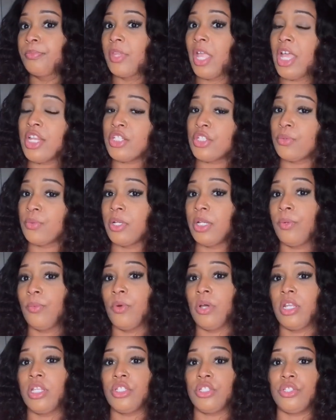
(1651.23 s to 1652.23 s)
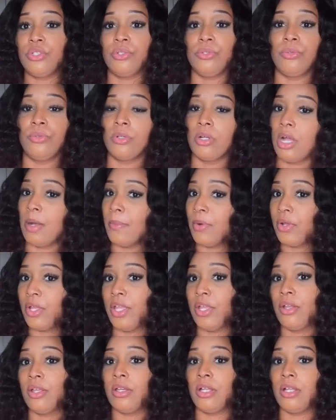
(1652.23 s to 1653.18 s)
I just really wanted to come on here